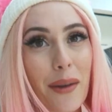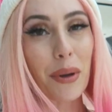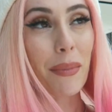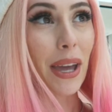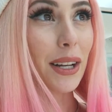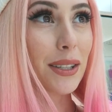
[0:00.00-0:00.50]

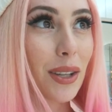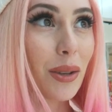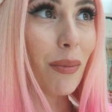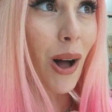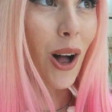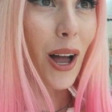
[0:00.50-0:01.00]
We made it to
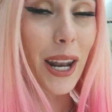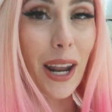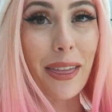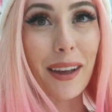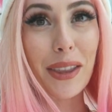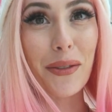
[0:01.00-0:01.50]
the mall, and
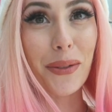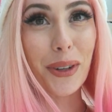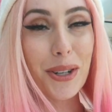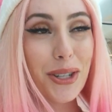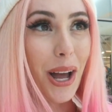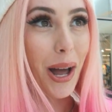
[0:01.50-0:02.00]
I think the
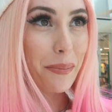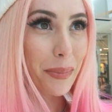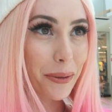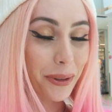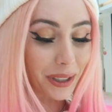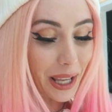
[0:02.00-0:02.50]
first shop
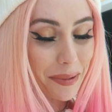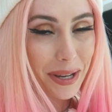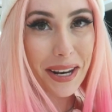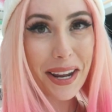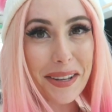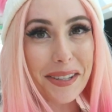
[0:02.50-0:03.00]
for
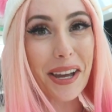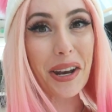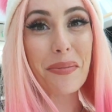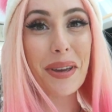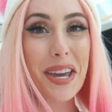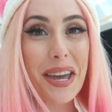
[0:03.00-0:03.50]
Lemon is
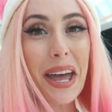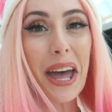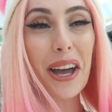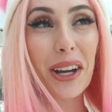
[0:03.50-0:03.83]
gonna be